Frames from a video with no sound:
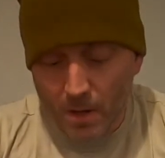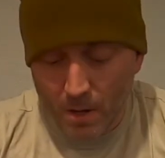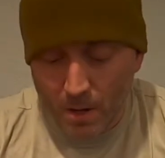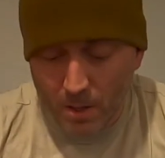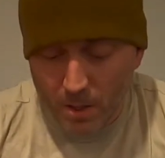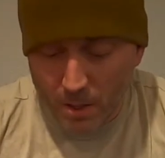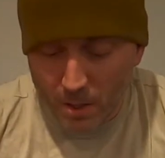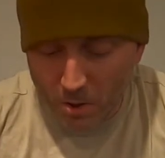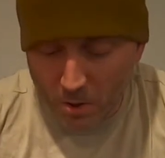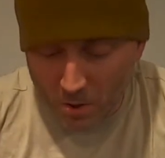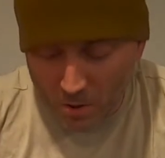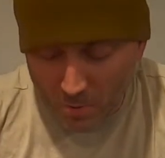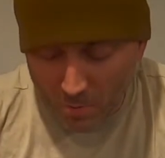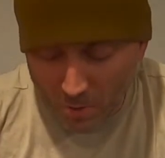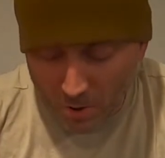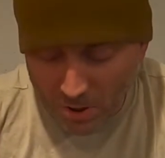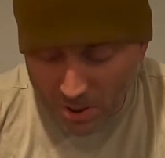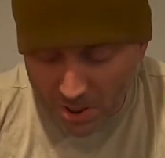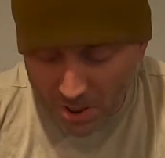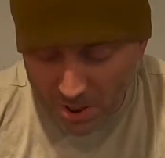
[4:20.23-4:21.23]
you know, it
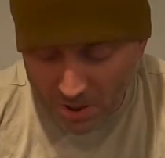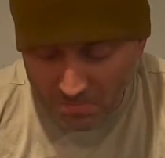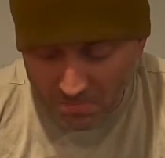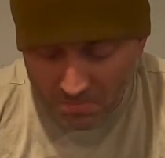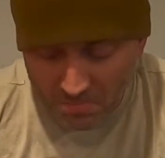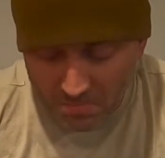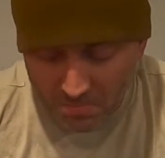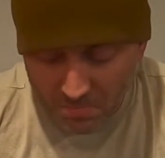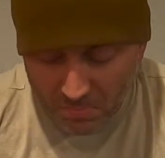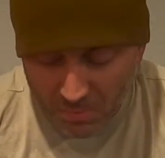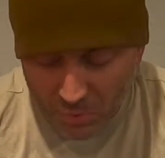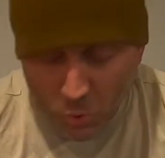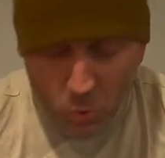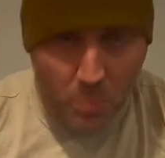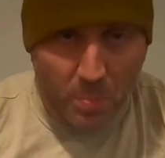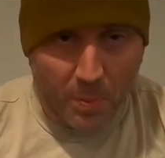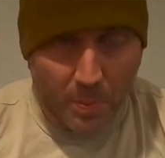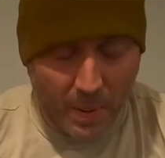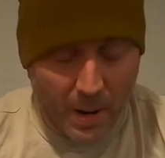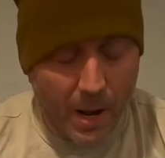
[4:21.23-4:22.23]
wasn't
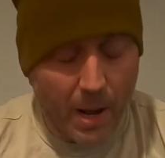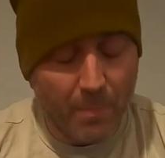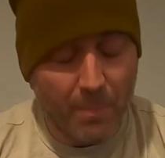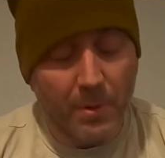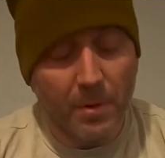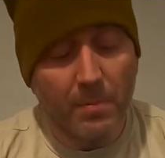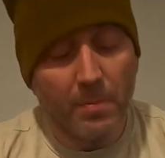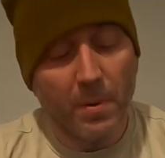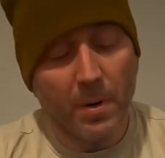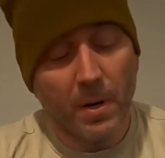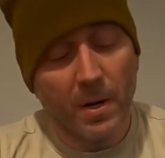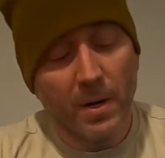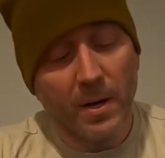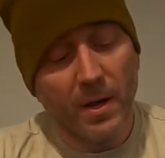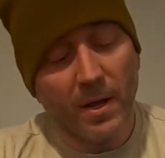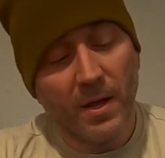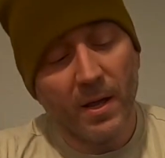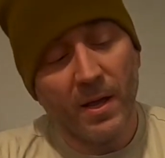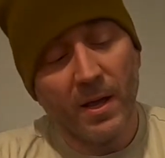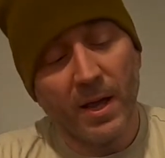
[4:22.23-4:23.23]
super popping, but
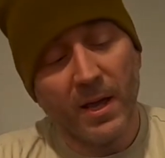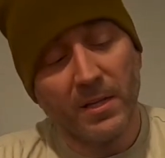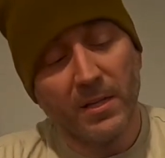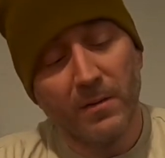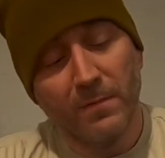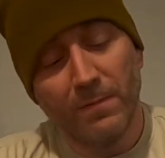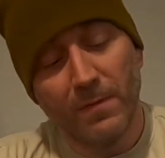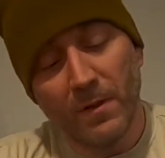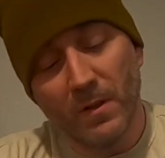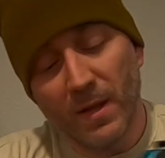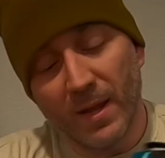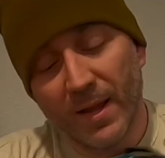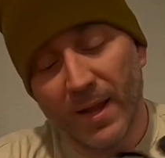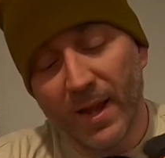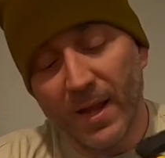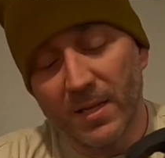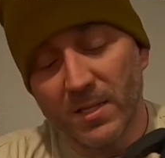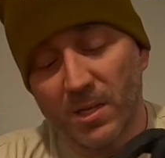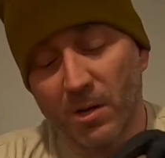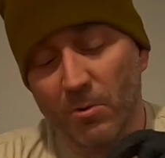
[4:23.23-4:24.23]
I did feel like
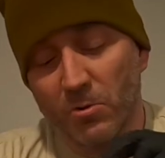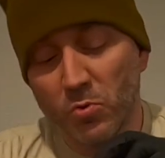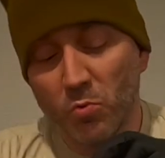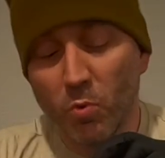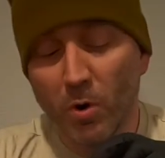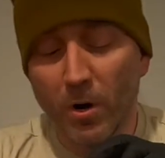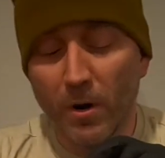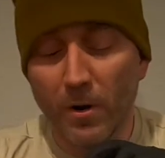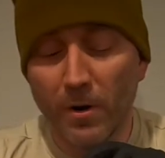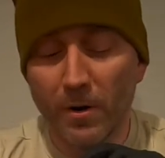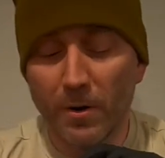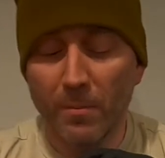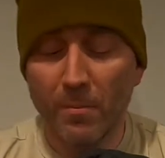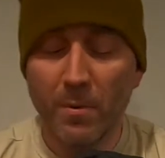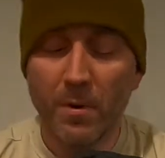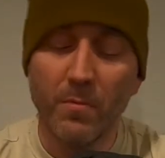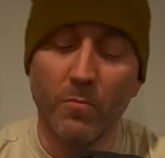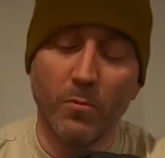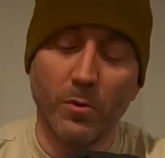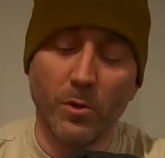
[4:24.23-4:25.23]
as I was wearing them,
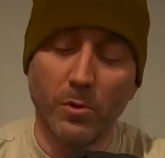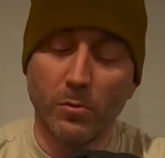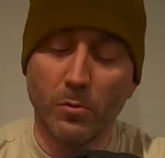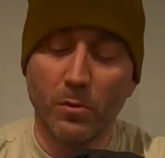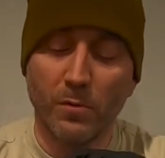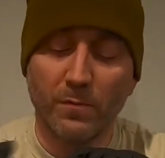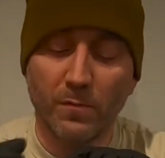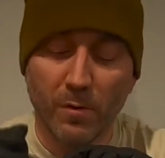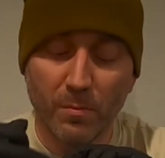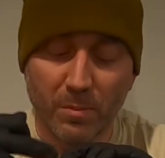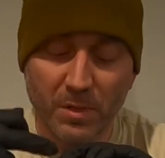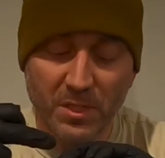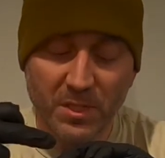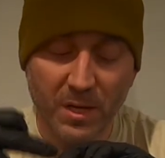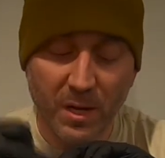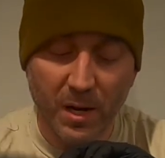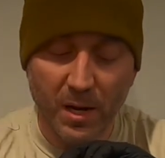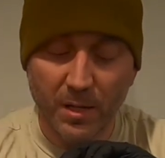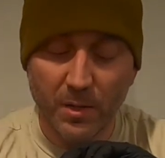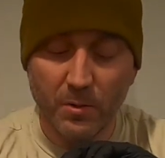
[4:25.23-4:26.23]
when you look from the
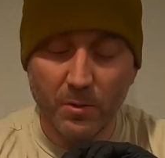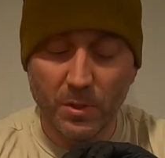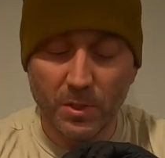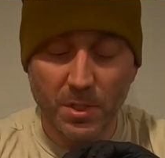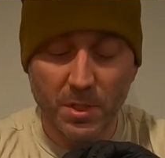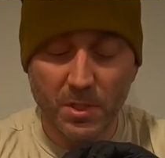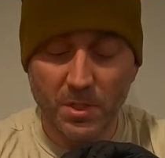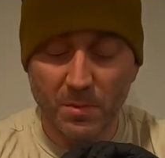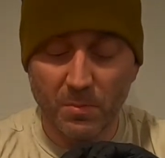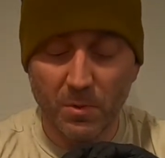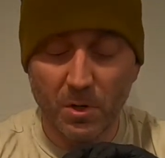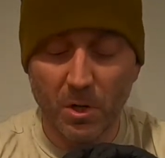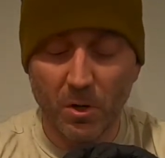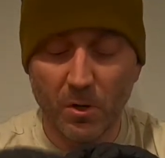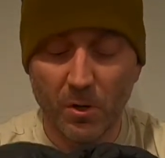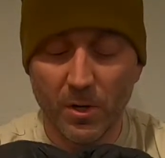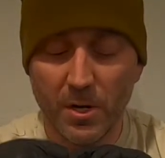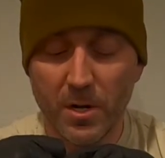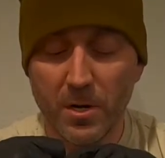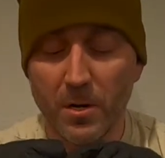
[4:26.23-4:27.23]
side, you could see some
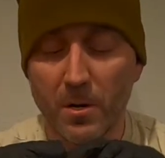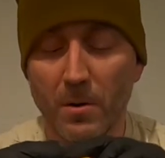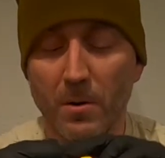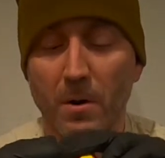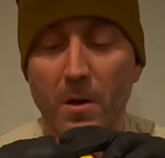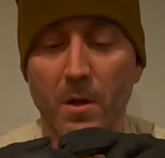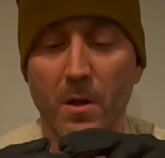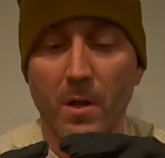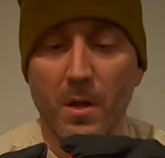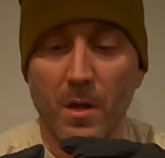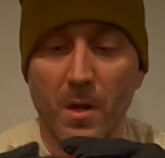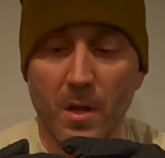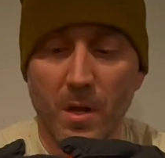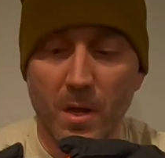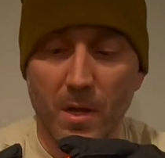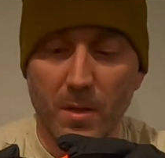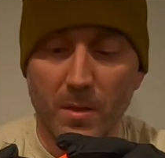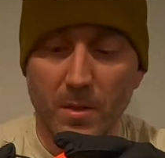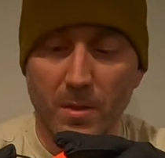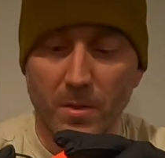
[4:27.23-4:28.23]
color here,
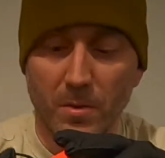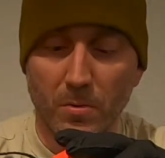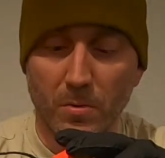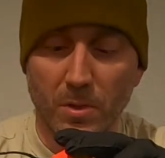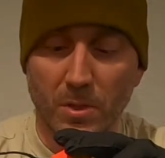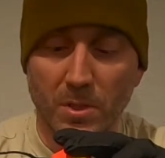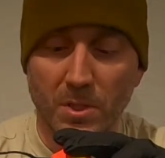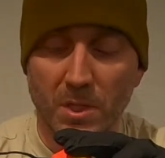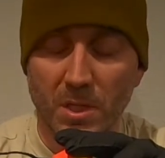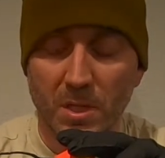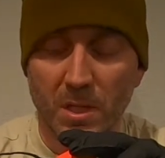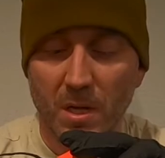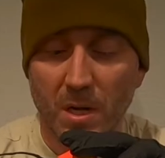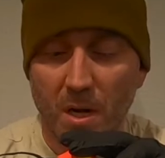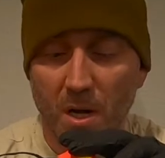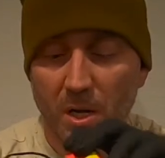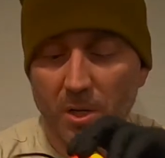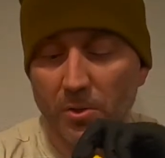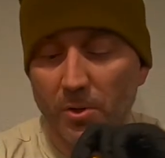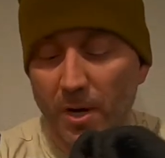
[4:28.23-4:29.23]
and then you could see the
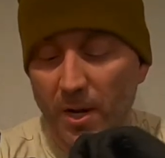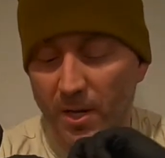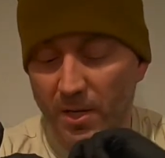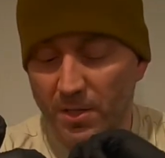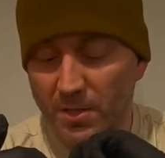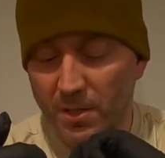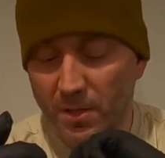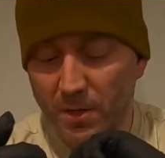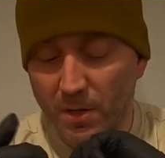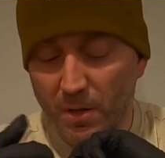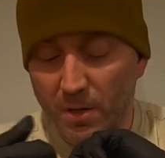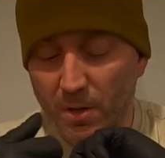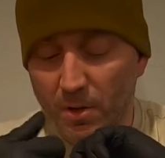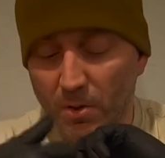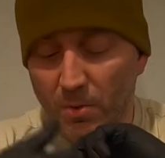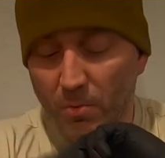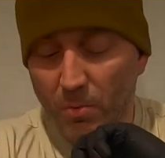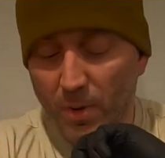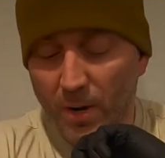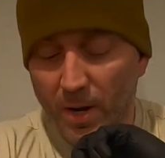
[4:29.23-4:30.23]
contrast,
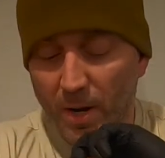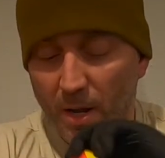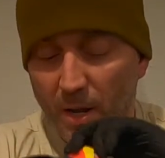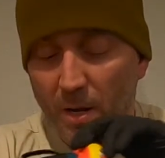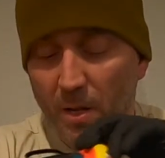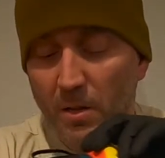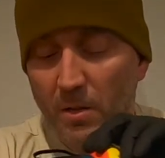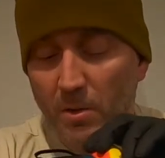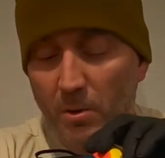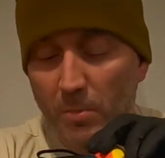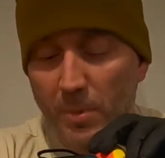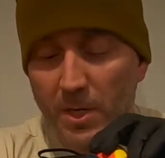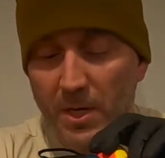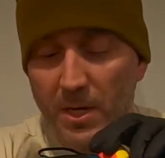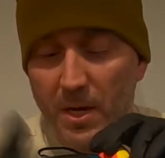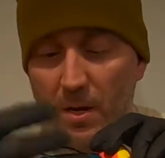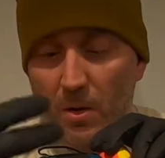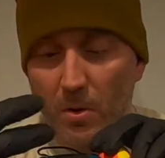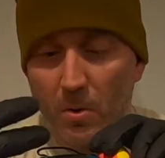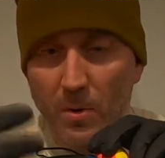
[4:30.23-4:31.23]
the red, a little bit of
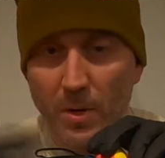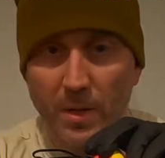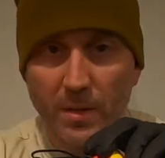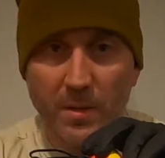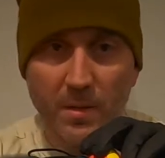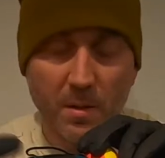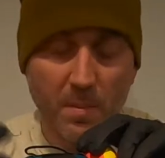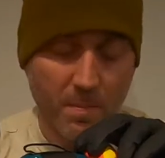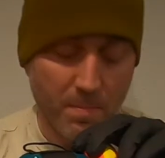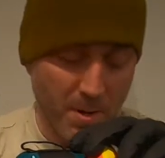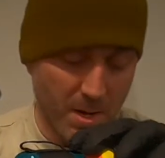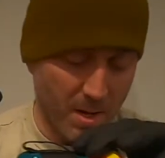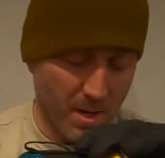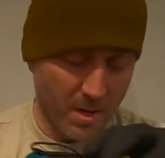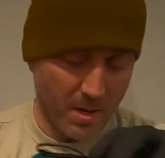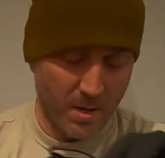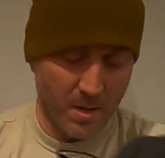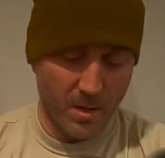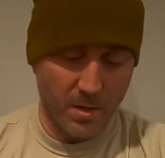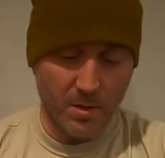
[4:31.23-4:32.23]
yellow, and then the
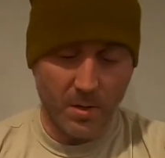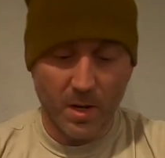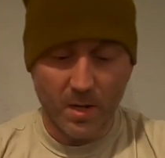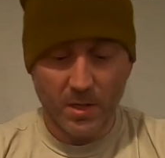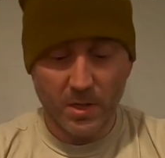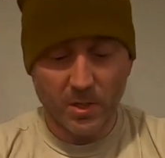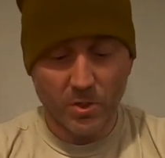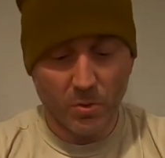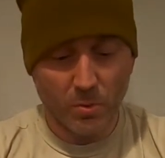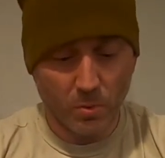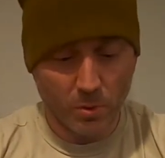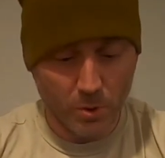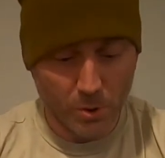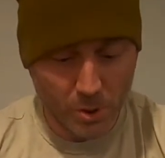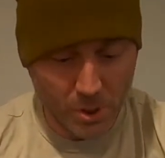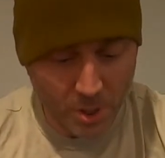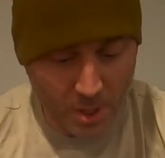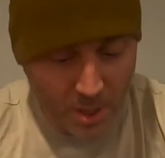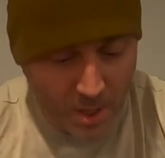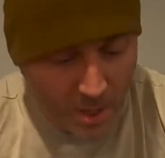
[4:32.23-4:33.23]
big Nike swoosh.